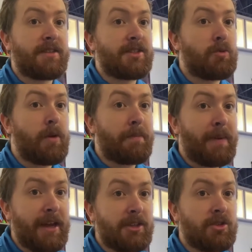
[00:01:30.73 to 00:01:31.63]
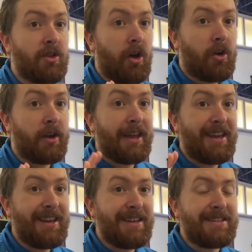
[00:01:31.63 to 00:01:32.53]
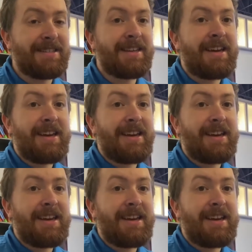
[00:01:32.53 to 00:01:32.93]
And so what pixel art is,